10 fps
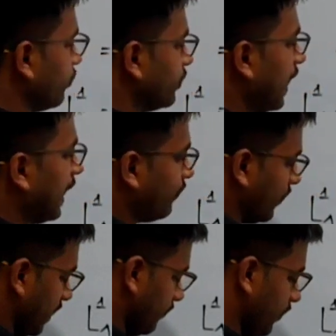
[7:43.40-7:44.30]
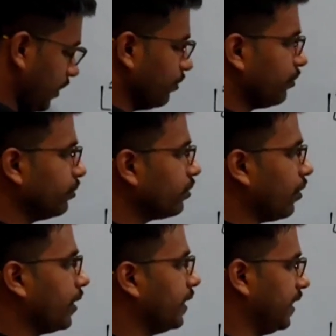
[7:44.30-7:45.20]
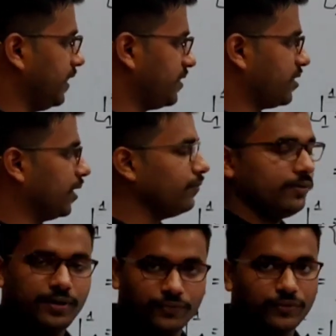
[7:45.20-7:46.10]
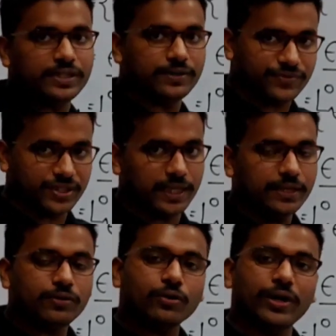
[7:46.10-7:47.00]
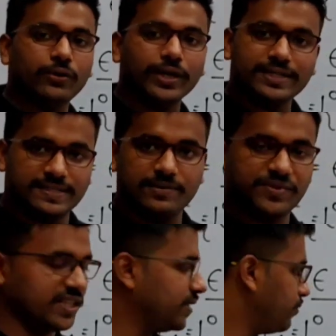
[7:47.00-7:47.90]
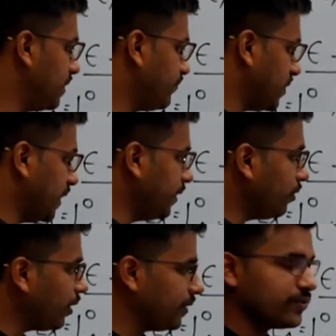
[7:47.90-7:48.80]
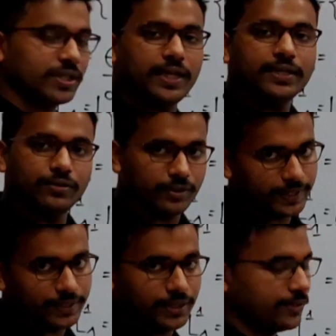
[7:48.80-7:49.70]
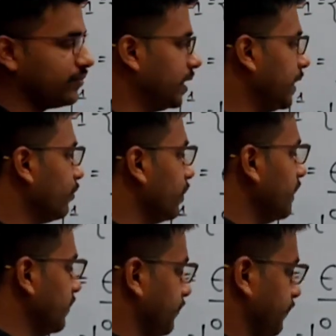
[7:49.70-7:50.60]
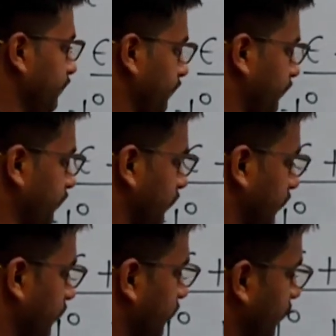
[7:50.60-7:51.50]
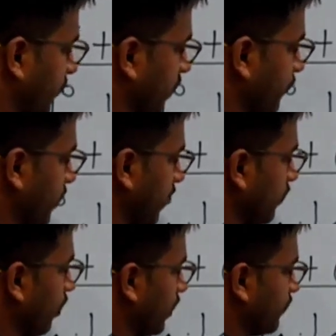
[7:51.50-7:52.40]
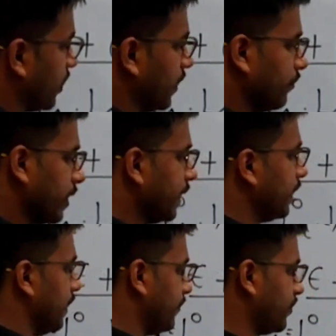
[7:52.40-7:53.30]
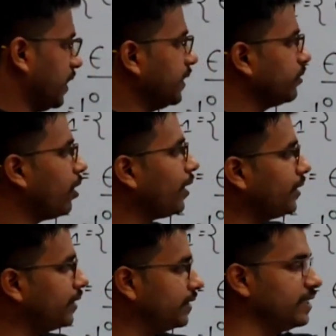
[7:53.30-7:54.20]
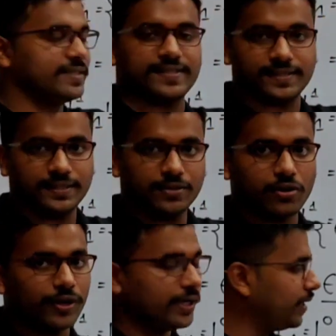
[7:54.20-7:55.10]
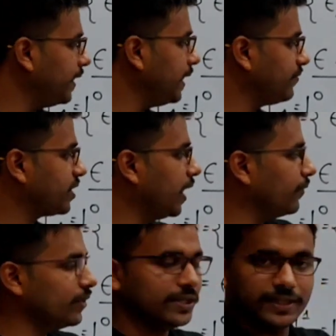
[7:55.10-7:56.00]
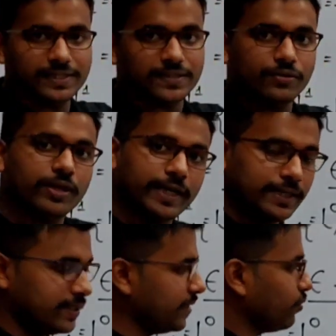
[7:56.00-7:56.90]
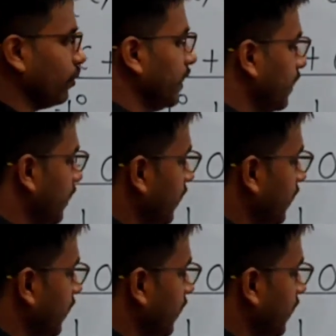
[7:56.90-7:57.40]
know that whenever you do concatenation with epsilon, you are going to get same thing. So epsilon dot epsilon, you will get epsilon only. Epsilon dot epsilon, you will get epsilon dot this. Concatenate epsilon with this, you will get this only,